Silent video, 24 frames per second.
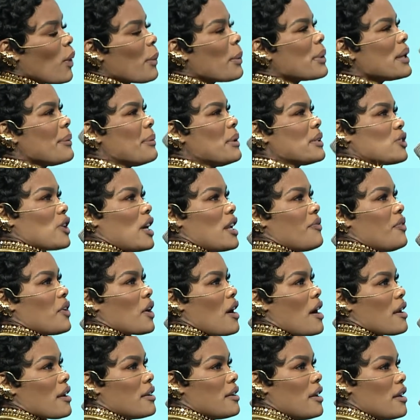Wait, but let me try to
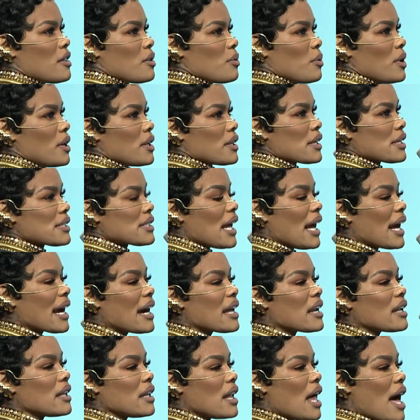figure out another one, because I
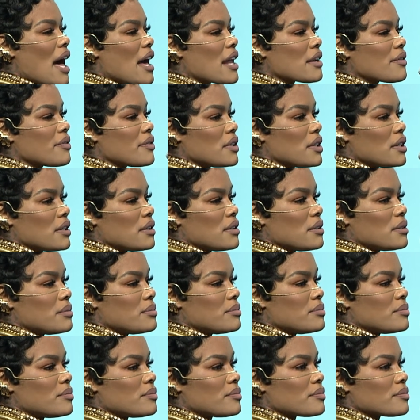got a lot of,
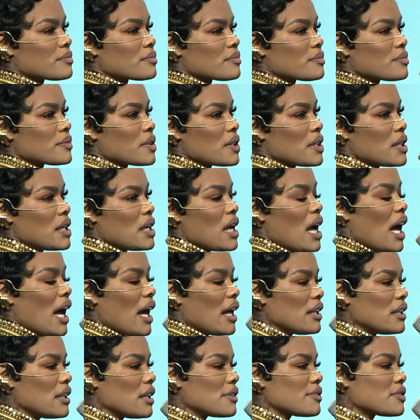
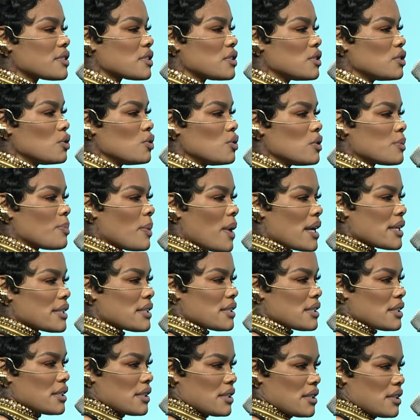I love Snooze by
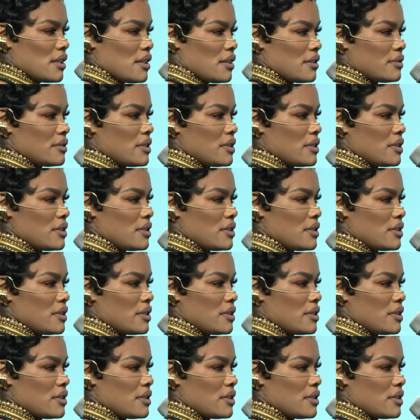SZA.